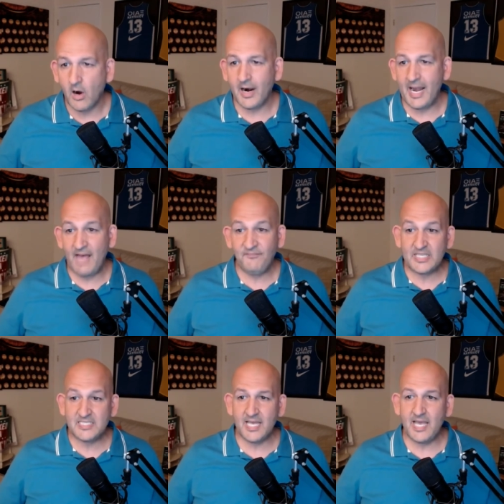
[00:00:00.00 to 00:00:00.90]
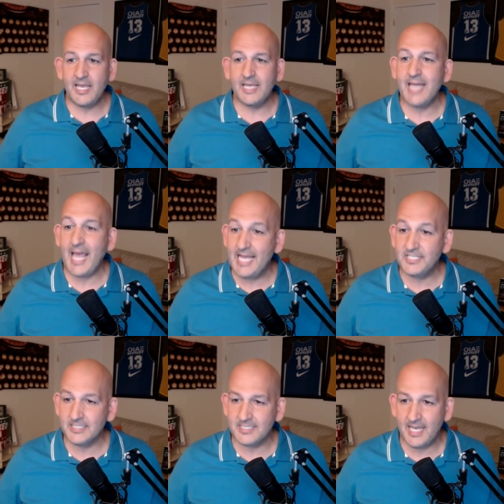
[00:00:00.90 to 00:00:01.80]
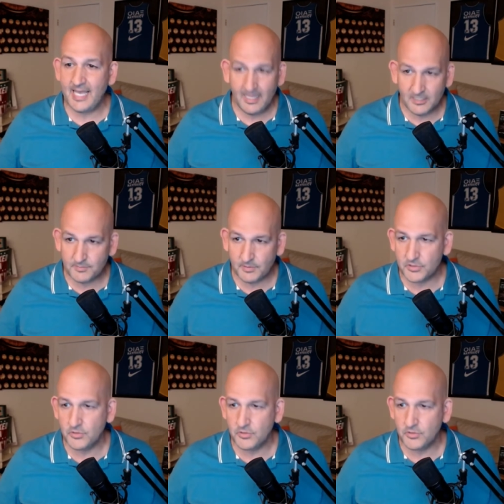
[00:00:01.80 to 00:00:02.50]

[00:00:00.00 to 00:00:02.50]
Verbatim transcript: are F S A and H S A eligible,